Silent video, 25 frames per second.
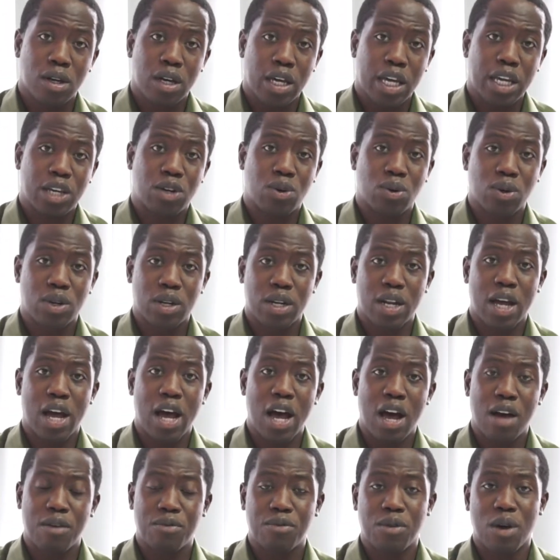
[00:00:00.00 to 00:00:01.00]
he couldn't
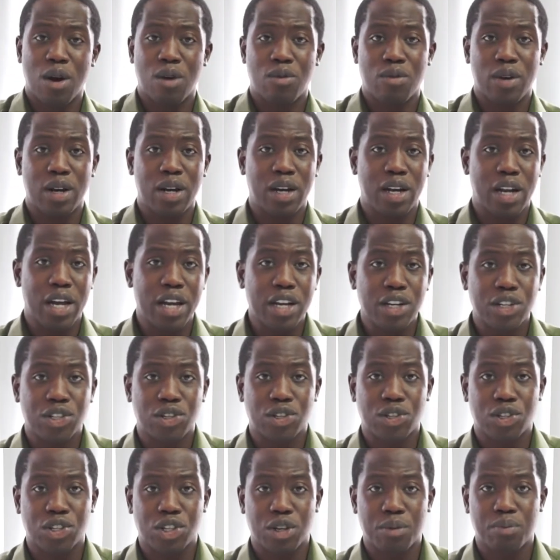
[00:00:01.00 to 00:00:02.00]
have a
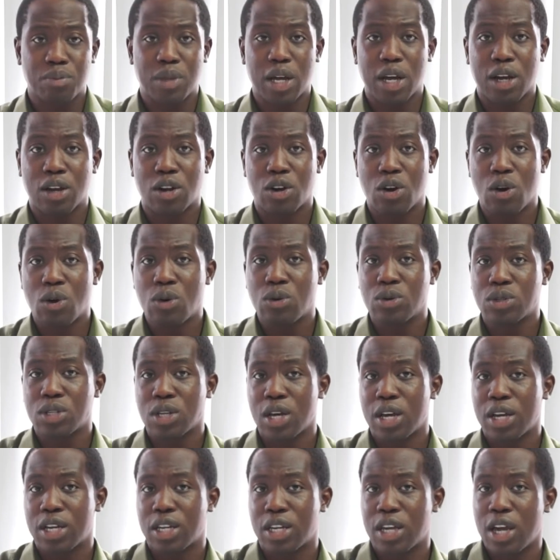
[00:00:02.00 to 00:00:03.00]
relationship that goes
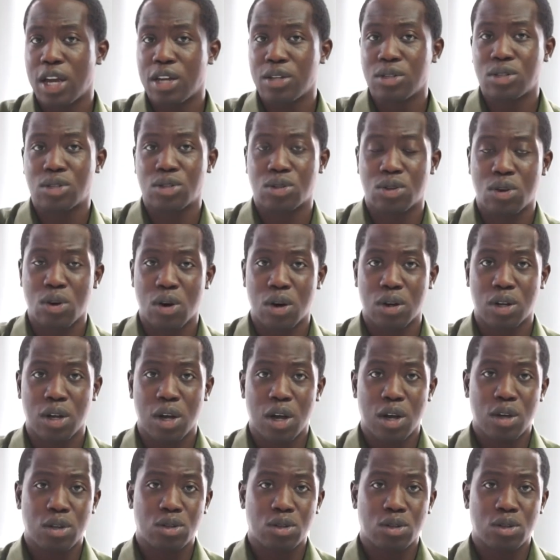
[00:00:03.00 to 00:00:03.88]
against God.